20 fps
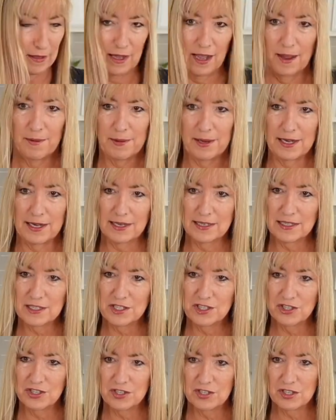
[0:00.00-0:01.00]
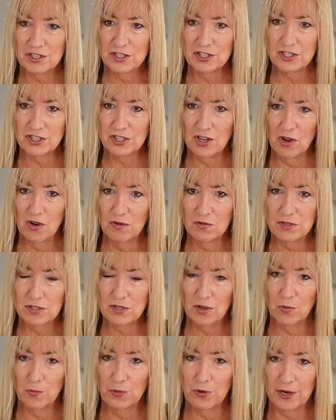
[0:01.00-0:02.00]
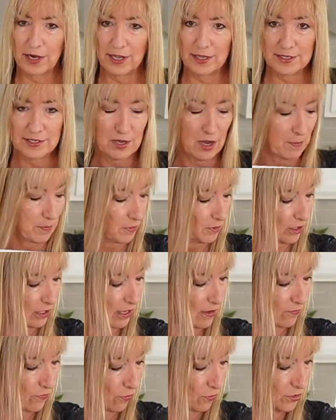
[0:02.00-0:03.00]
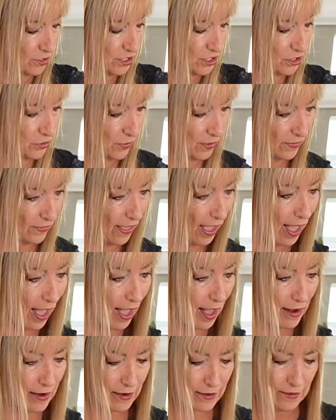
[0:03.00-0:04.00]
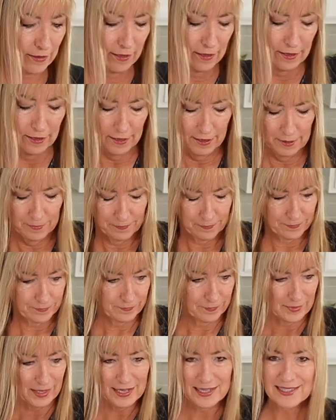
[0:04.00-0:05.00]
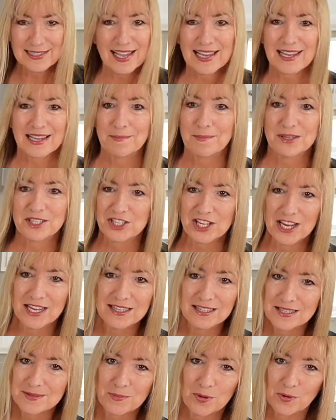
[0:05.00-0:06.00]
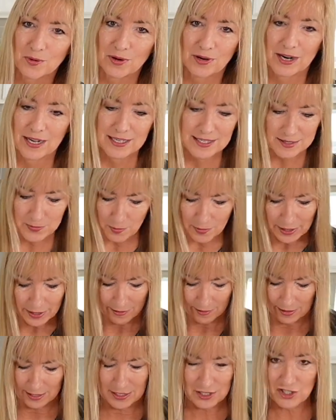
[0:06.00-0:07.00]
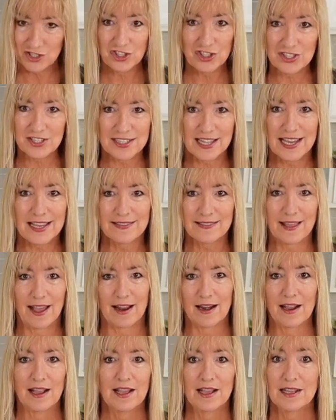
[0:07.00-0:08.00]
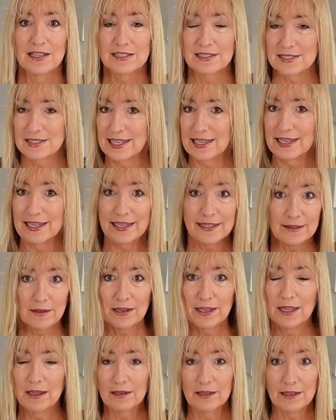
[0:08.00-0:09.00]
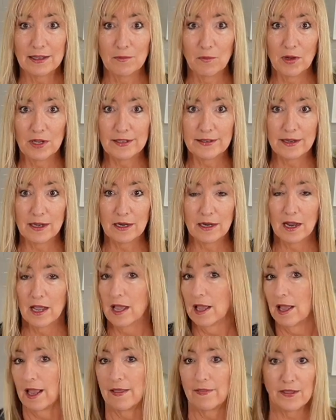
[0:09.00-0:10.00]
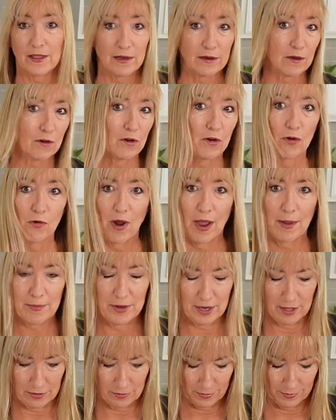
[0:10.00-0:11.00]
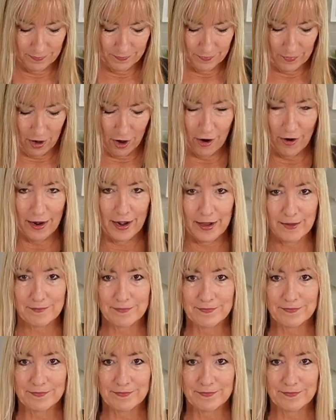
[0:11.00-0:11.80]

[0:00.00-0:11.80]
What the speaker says: I mean, it's just so, so pretty. So I'm looking forward to doing that. It's like I'm a chain smoker, I swear. It's just like that. It's like get one done and then grab another one. All right.